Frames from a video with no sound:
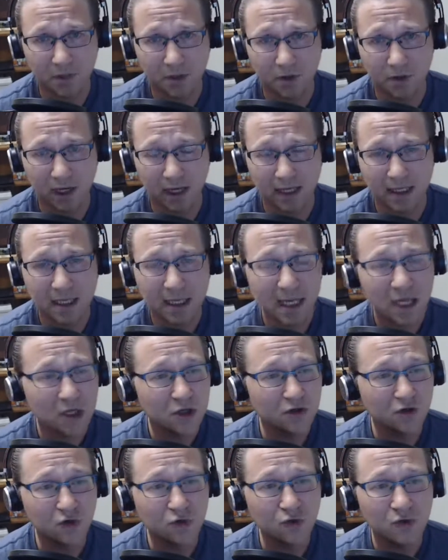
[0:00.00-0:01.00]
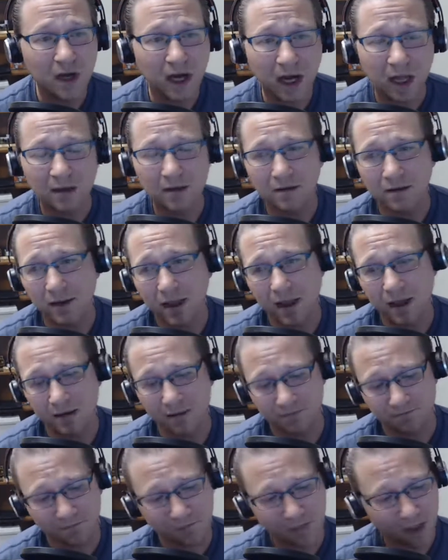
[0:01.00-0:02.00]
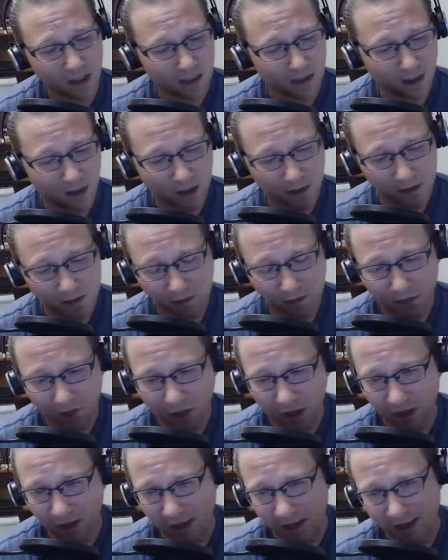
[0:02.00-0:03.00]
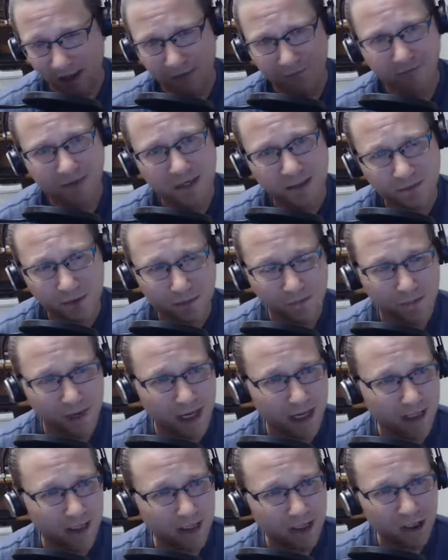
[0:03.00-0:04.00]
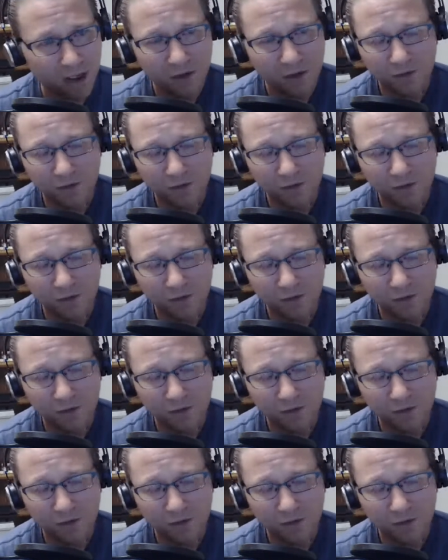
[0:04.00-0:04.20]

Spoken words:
Okay, do not let an investment bank,